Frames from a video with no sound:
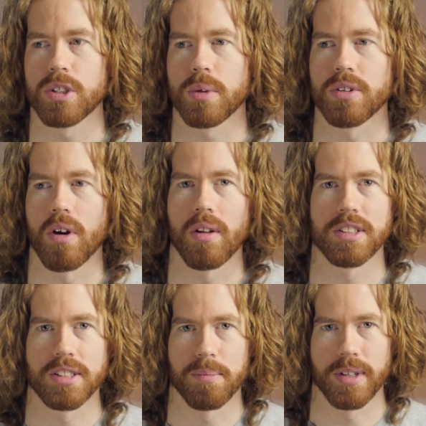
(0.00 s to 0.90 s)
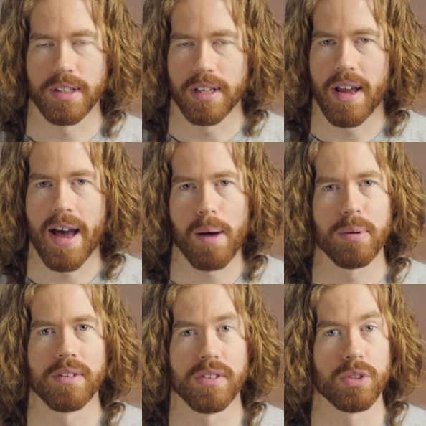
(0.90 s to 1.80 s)
to acknowledge something that
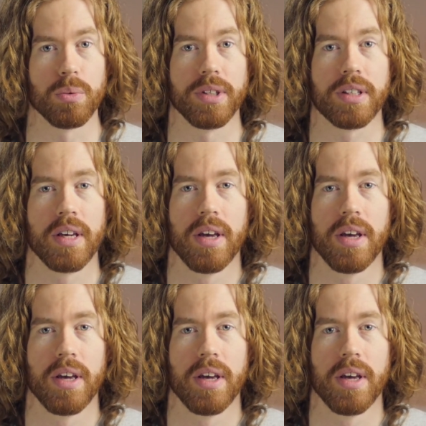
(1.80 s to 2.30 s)
happened this week,